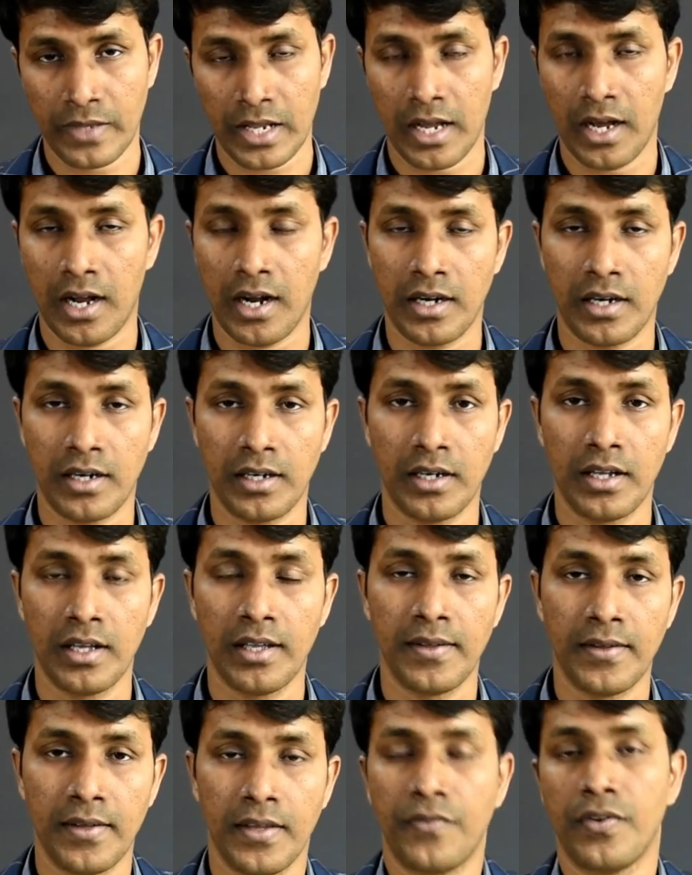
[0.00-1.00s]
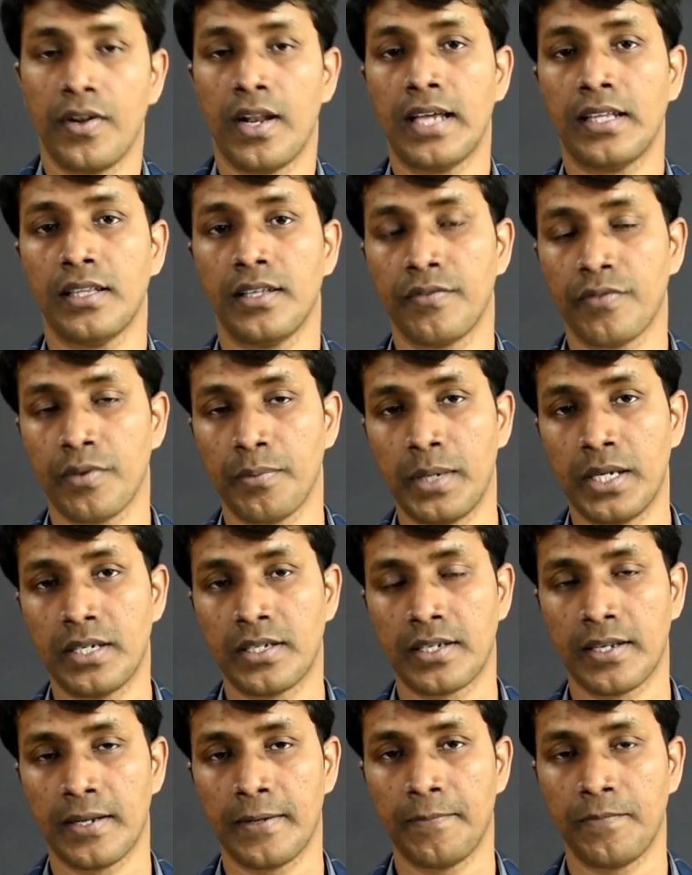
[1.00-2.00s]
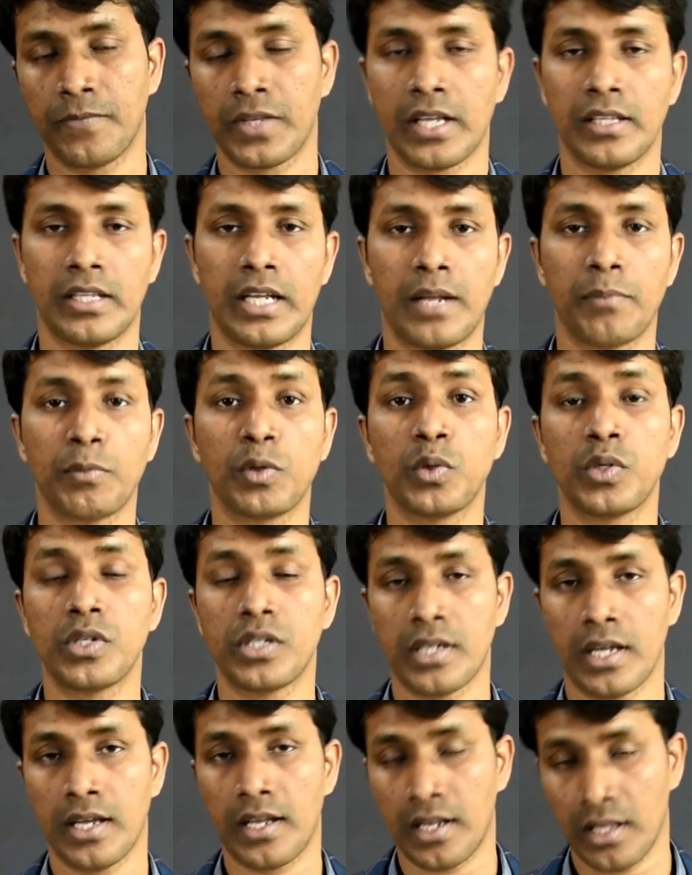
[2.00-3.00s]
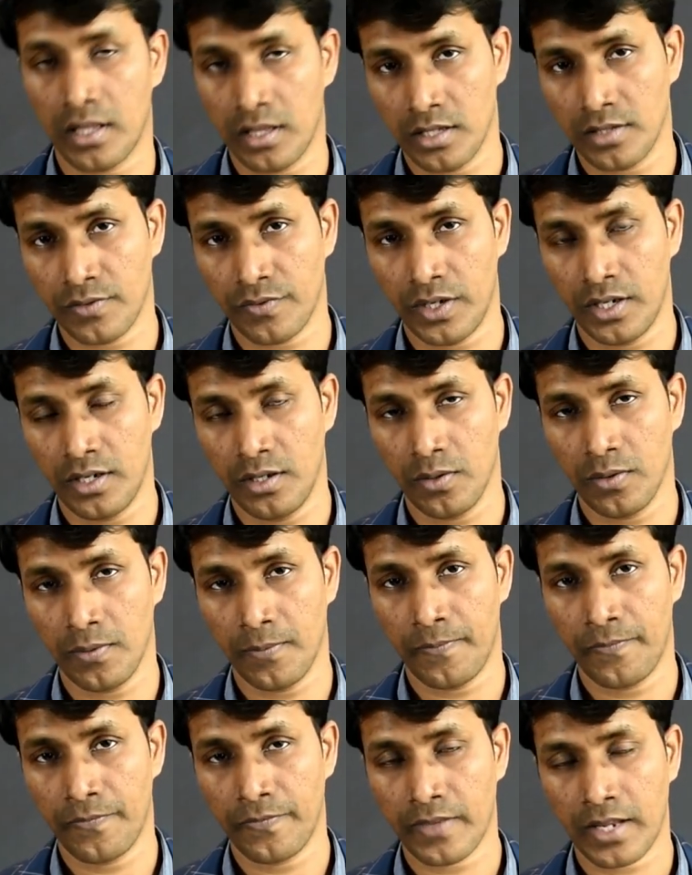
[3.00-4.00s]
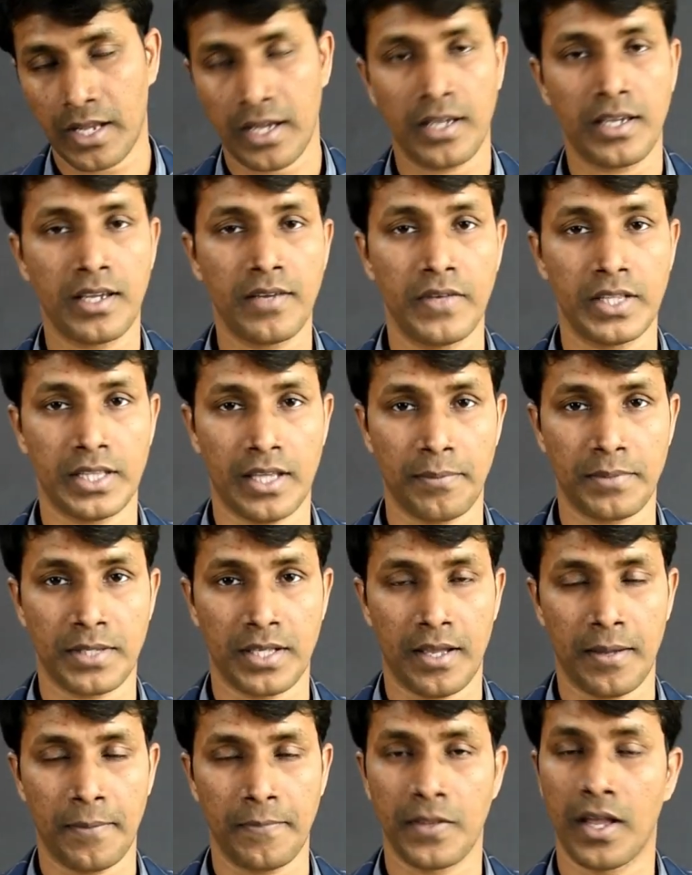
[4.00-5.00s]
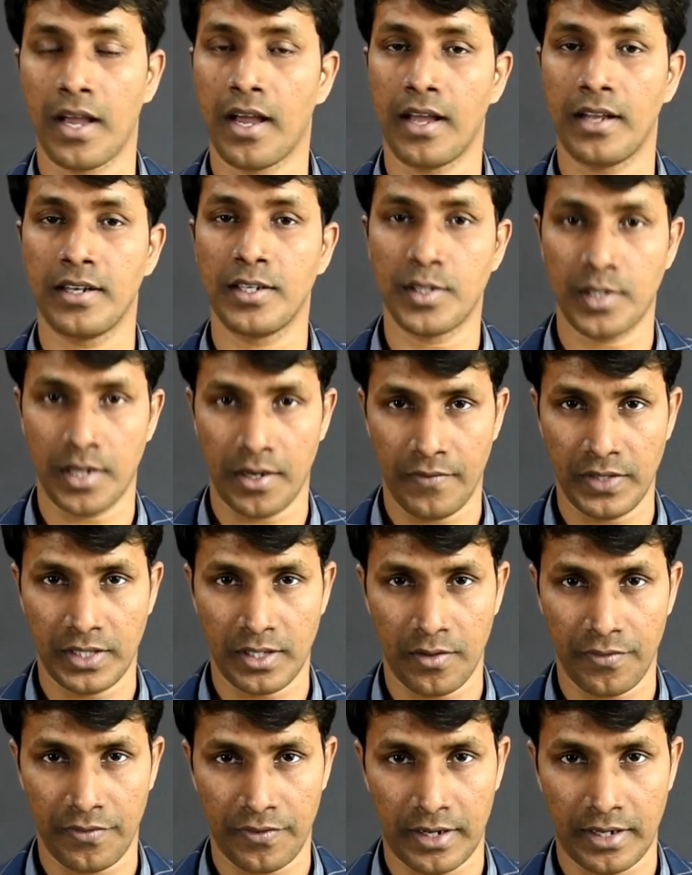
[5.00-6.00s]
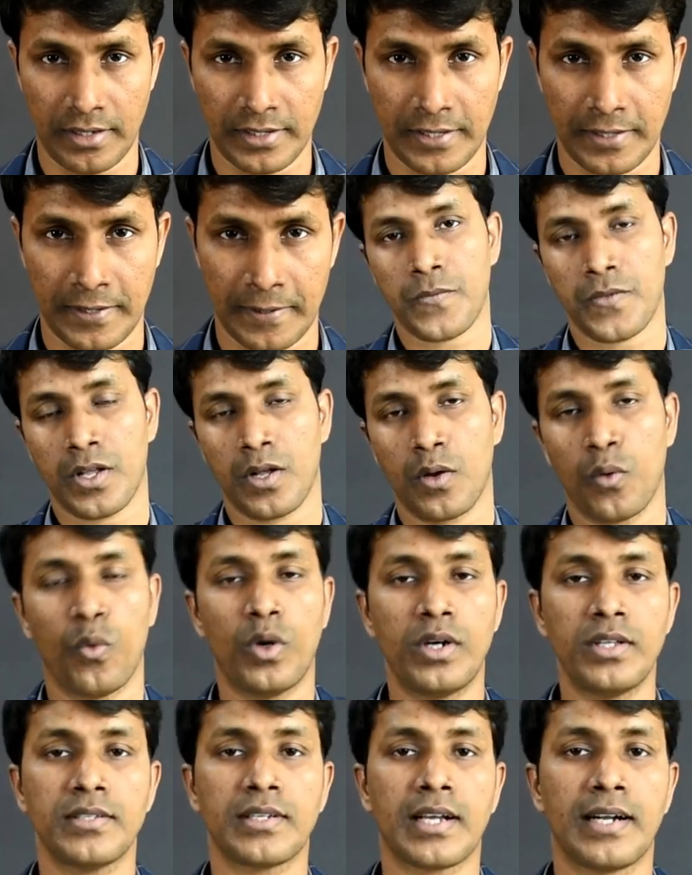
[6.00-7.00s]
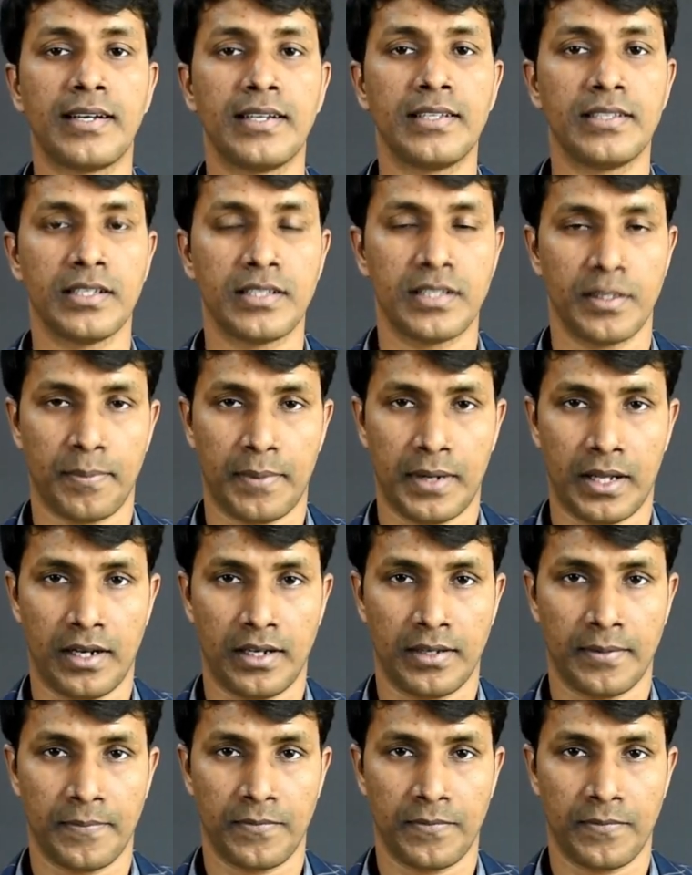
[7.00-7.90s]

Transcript: And if you like the information that I'm going to share in this video, give a thumbs up and share with your friends. What is contingency planning?